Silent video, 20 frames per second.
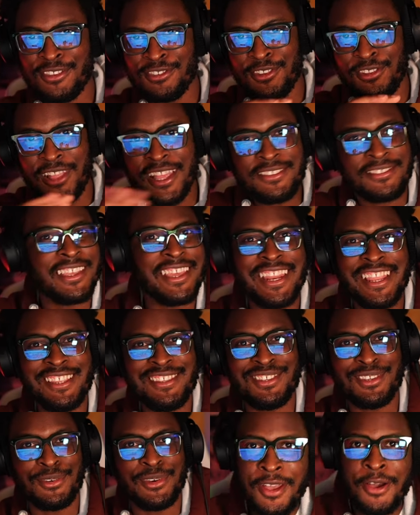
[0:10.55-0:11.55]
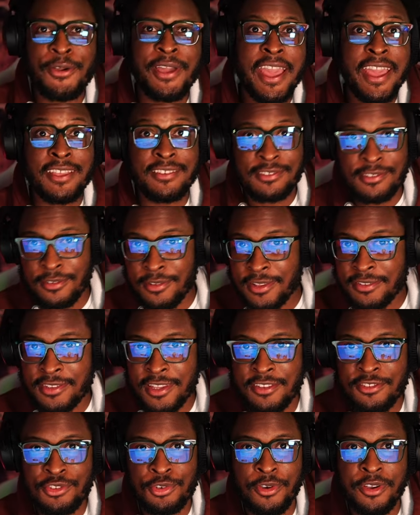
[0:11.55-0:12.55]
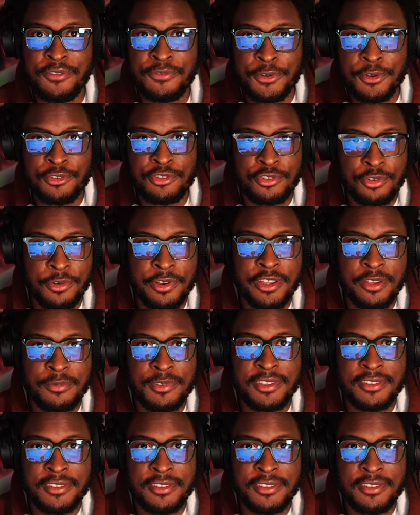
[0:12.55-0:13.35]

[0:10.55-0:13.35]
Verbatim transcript: So let's get into it. Okay, so let's get into our first story of the